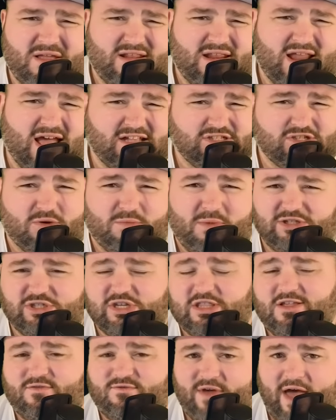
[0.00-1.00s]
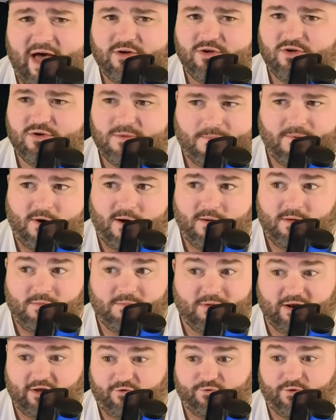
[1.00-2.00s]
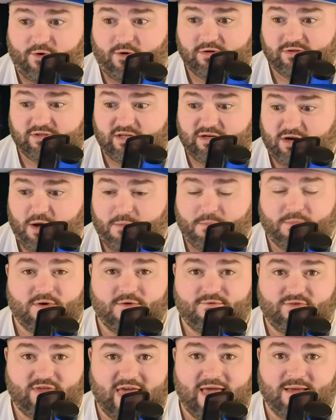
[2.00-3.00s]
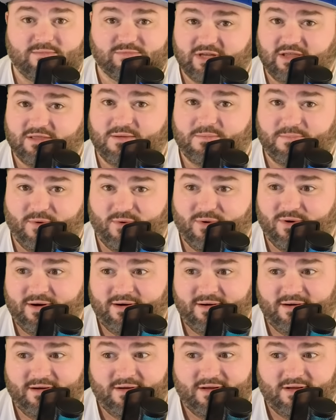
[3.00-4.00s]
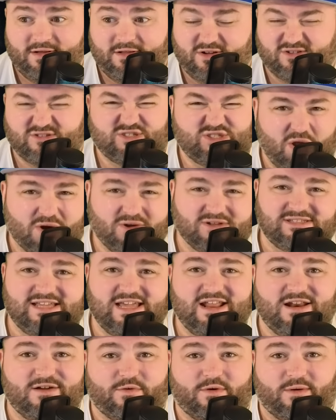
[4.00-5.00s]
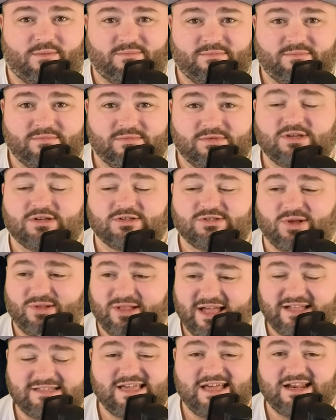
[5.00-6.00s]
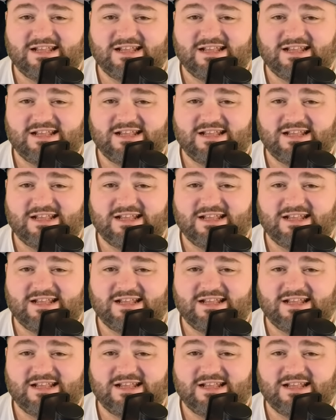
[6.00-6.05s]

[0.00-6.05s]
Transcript: Not so much in the value department, but as far as the number of games on the board, there's 13 of them. So let's get it